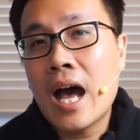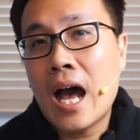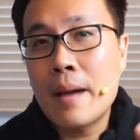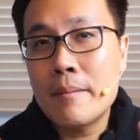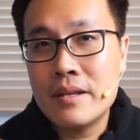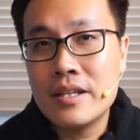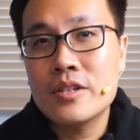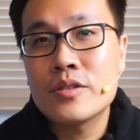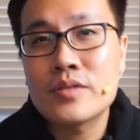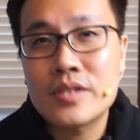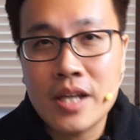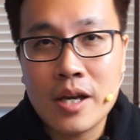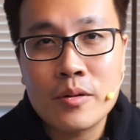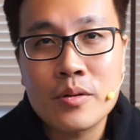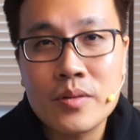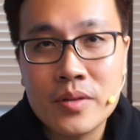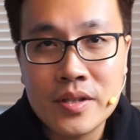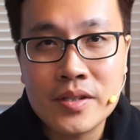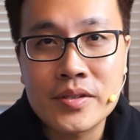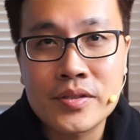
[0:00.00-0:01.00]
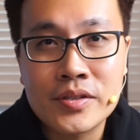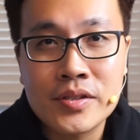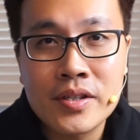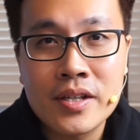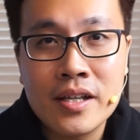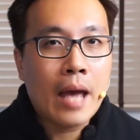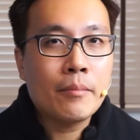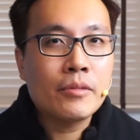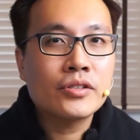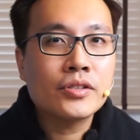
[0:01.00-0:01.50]
I'm here to tell you this.
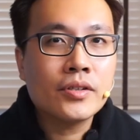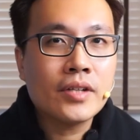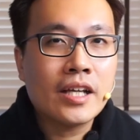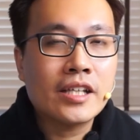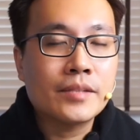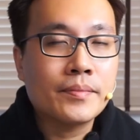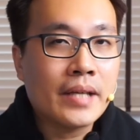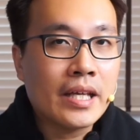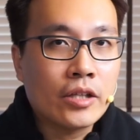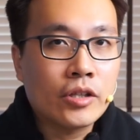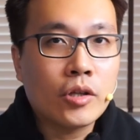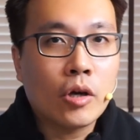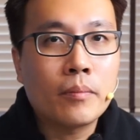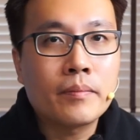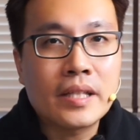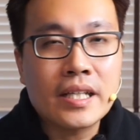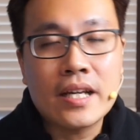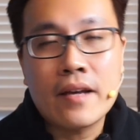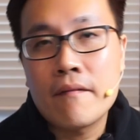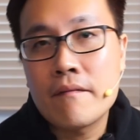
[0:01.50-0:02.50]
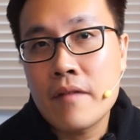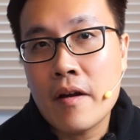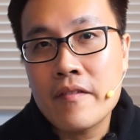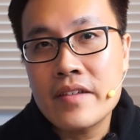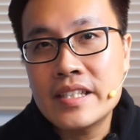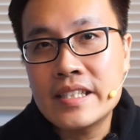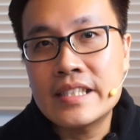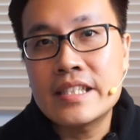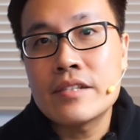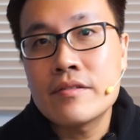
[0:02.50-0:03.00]
Amazon has been adopting a
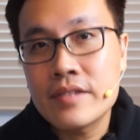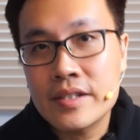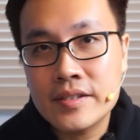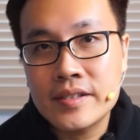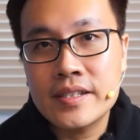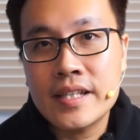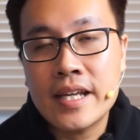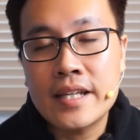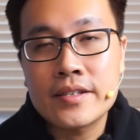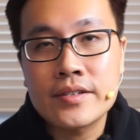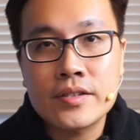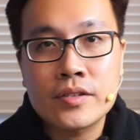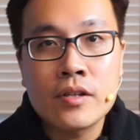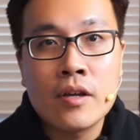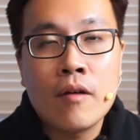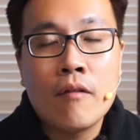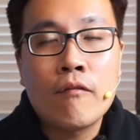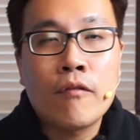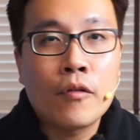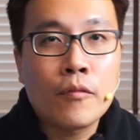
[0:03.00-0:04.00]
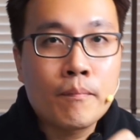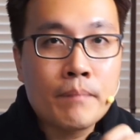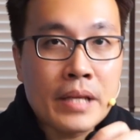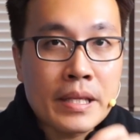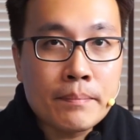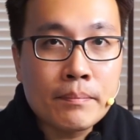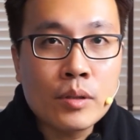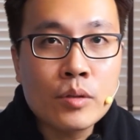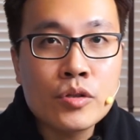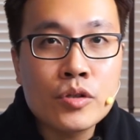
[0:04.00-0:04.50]
very serious stance for
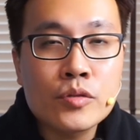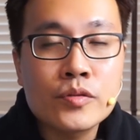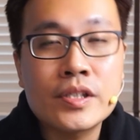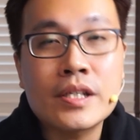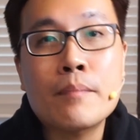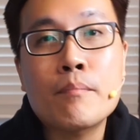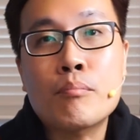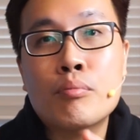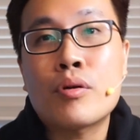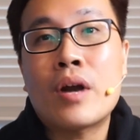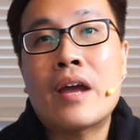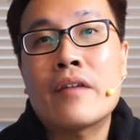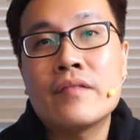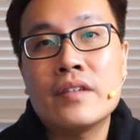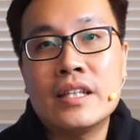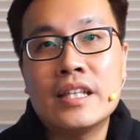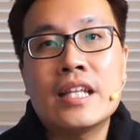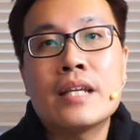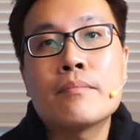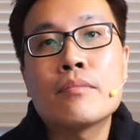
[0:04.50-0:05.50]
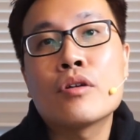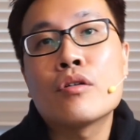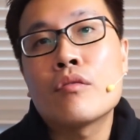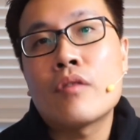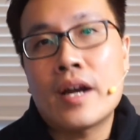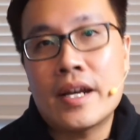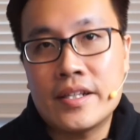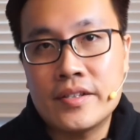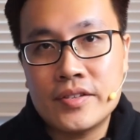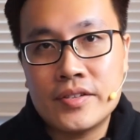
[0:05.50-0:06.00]
people using private label
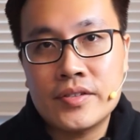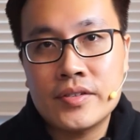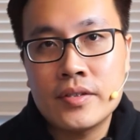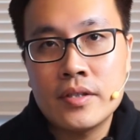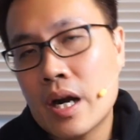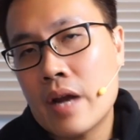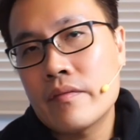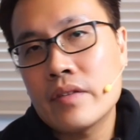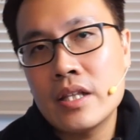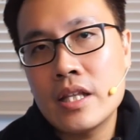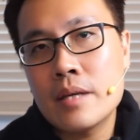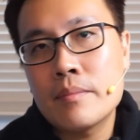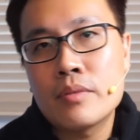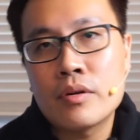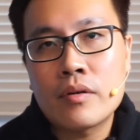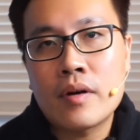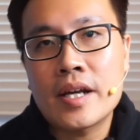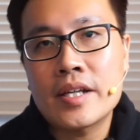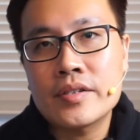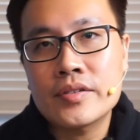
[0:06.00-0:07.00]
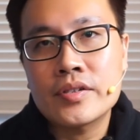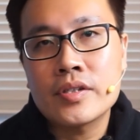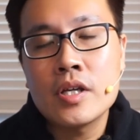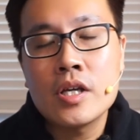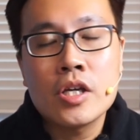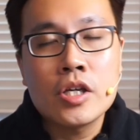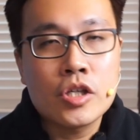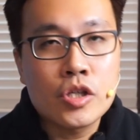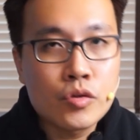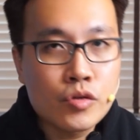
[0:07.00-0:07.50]
rights. Private label rights
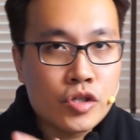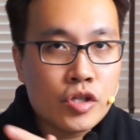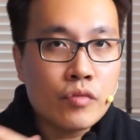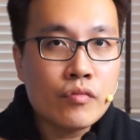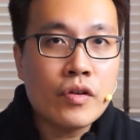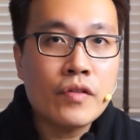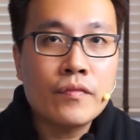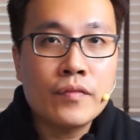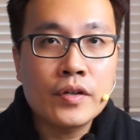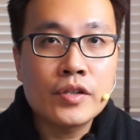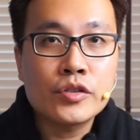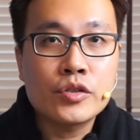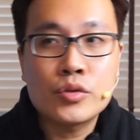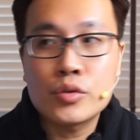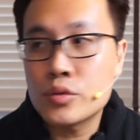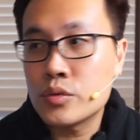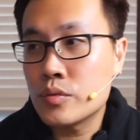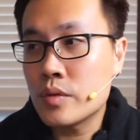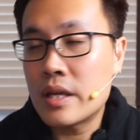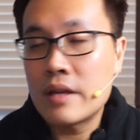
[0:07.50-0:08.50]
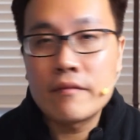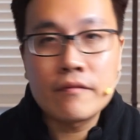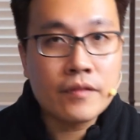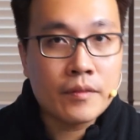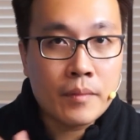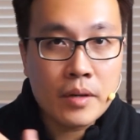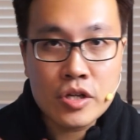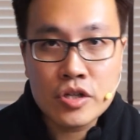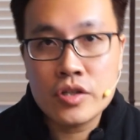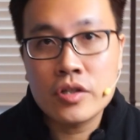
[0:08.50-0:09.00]
usually refers to
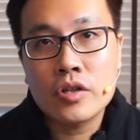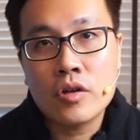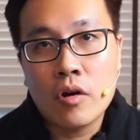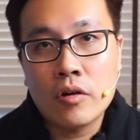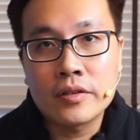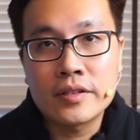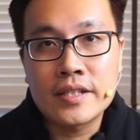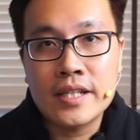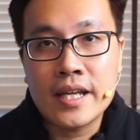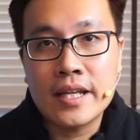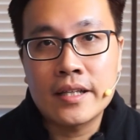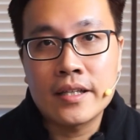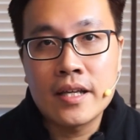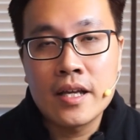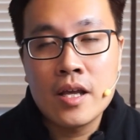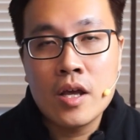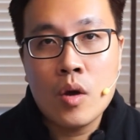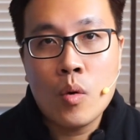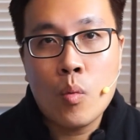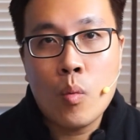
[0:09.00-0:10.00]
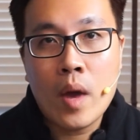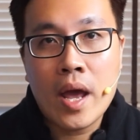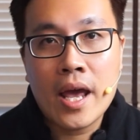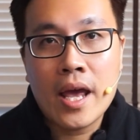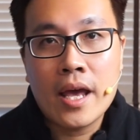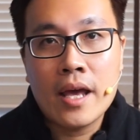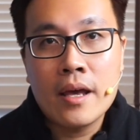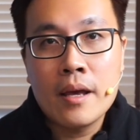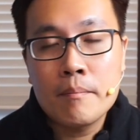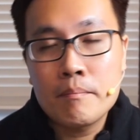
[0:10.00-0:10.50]
information content
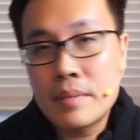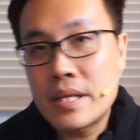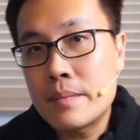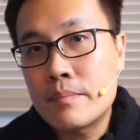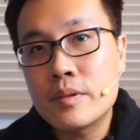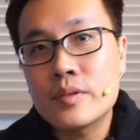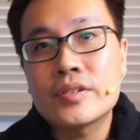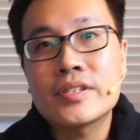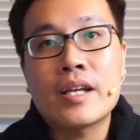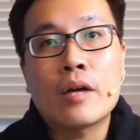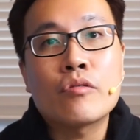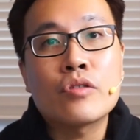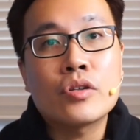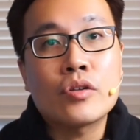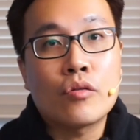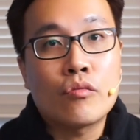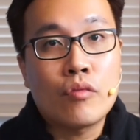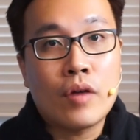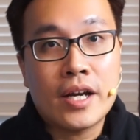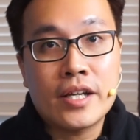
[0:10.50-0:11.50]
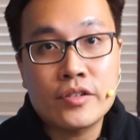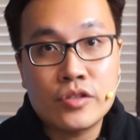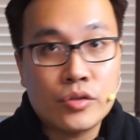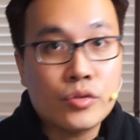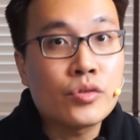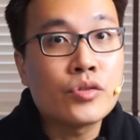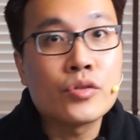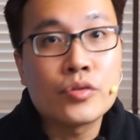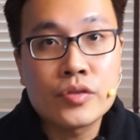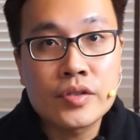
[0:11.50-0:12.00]
where people sell you the rights
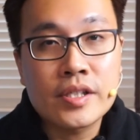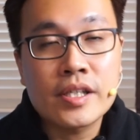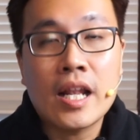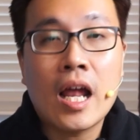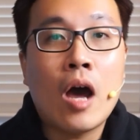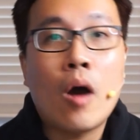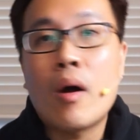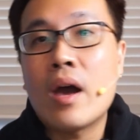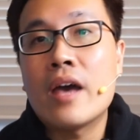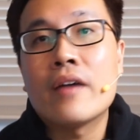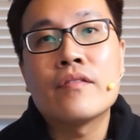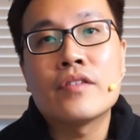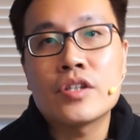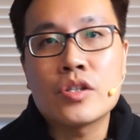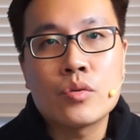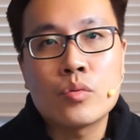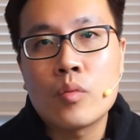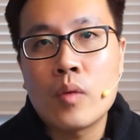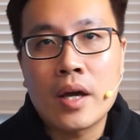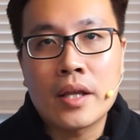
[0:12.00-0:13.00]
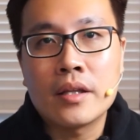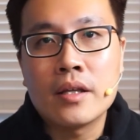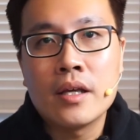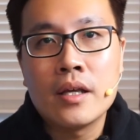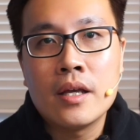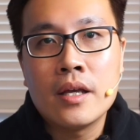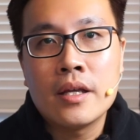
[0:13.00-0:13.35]
to use it however you want.